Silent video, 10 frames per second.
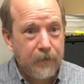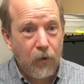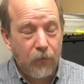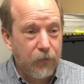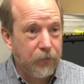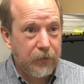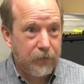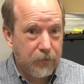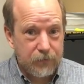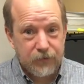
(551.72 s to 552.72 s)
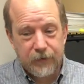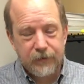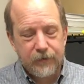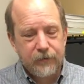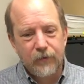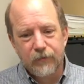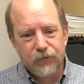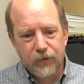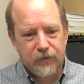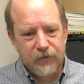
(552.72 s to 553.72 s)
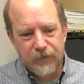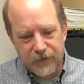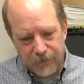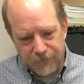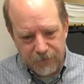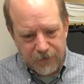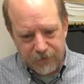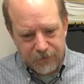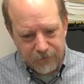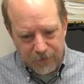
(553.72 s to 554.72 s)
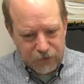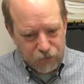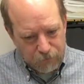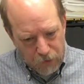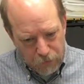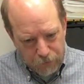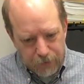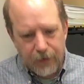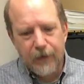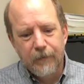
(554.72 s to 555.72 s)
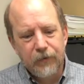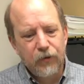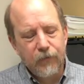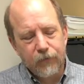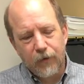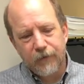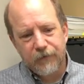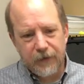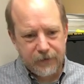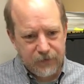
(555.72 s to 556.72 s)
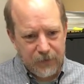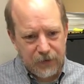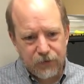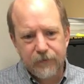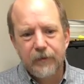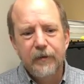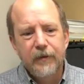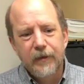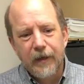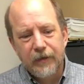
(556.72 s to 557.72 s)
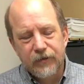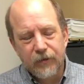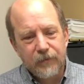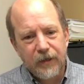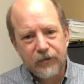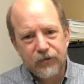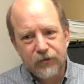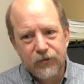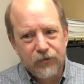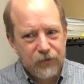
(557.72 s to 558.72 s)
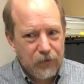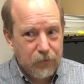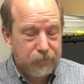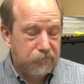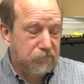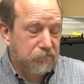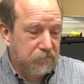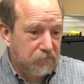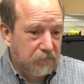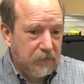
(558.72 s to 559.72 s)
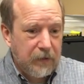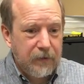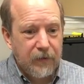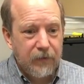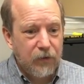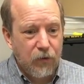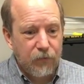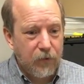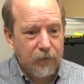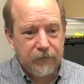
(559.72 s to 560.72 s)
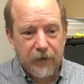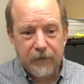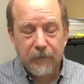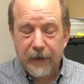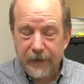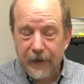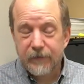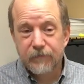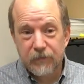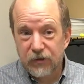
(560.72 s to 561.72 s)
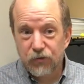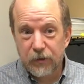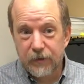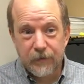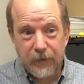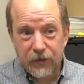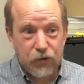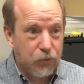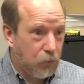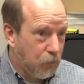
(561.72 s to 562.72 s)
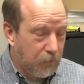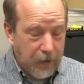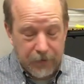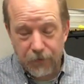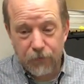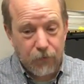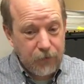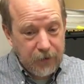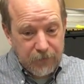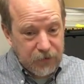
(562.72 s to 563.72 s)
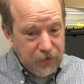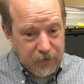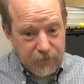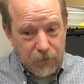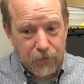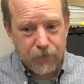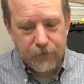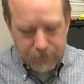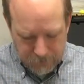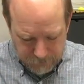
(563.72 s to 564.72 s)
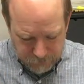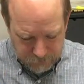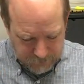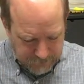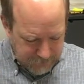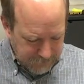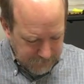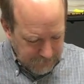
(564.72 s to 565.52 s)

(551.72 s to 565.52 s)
although there are notes in it that don't, strictly speaking, fit into the major mode, but the overall effect is major. And in some cases, the overall effect might not be strictly major or minor or any particular mode, so you might,